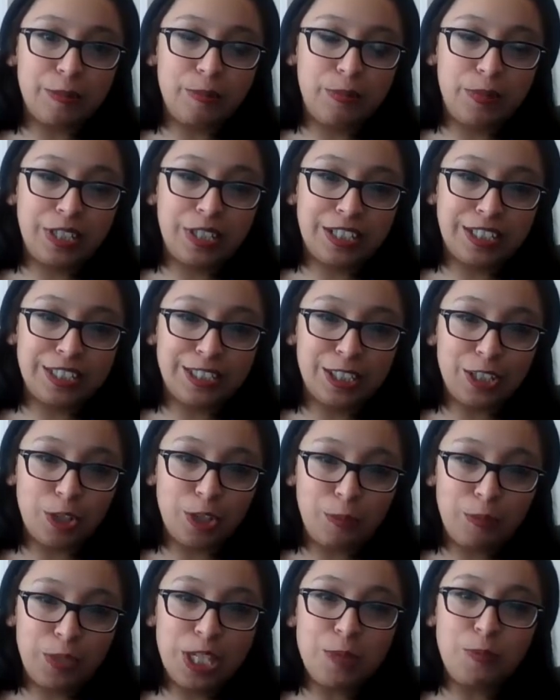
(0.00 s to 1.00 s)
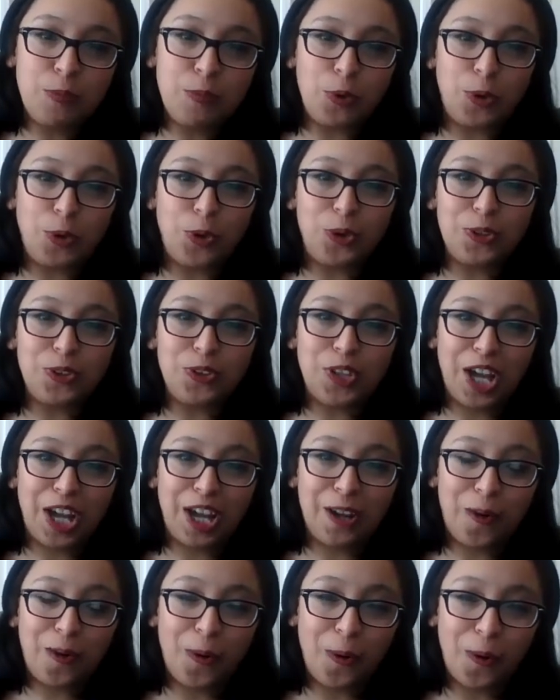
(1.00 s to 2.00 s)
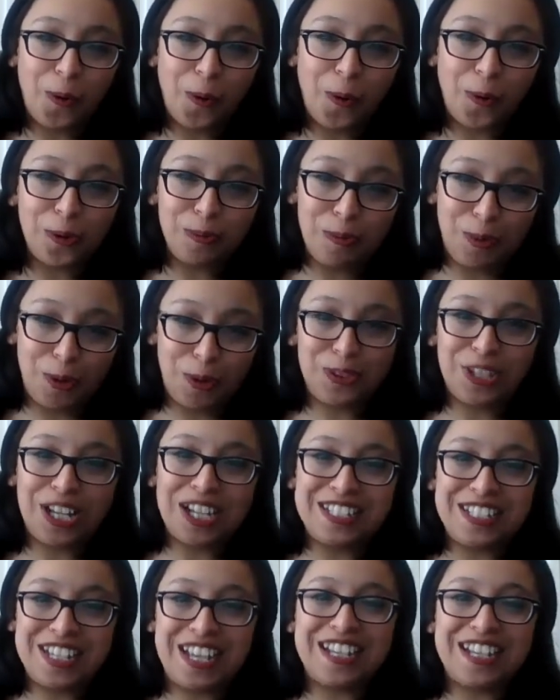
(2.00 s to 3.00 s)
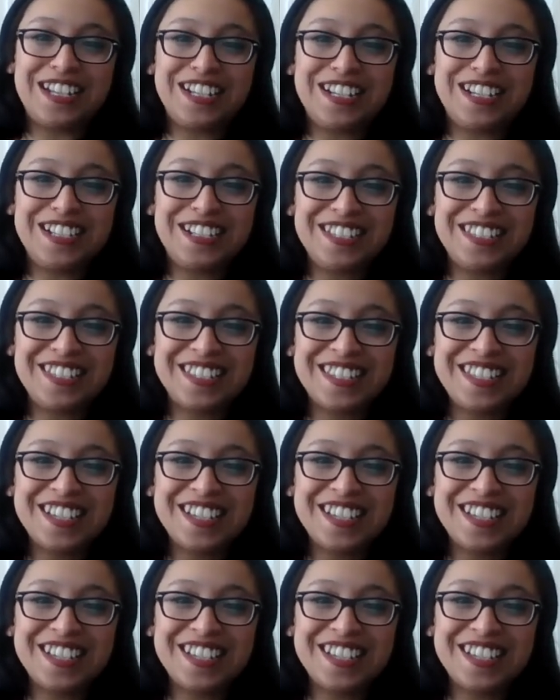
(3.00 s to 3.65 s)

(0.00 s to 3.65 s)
because they're people that hold both identities.